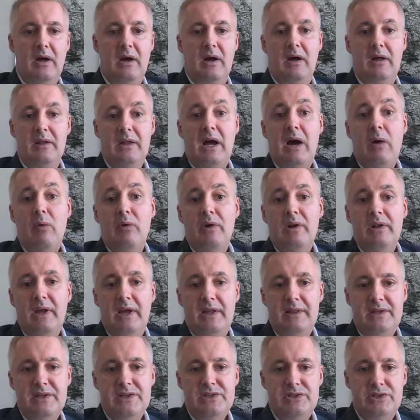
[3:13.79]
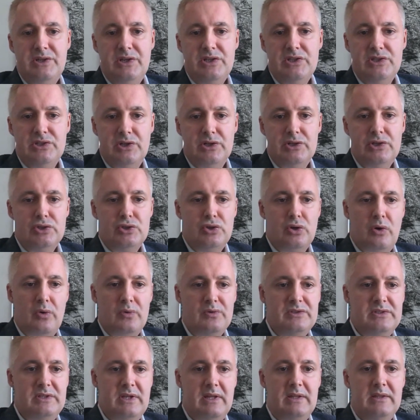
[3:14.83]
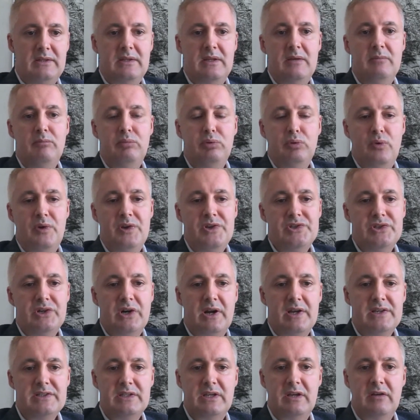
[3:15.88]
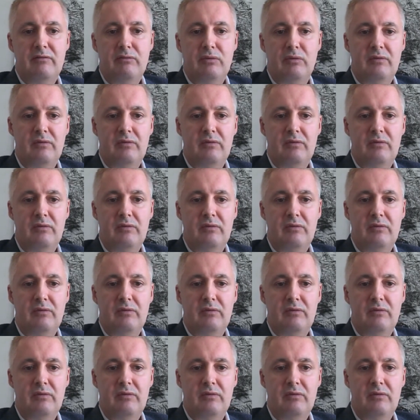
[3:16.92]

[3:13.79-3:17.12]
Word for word: Uh, our latest research shows that employees are asking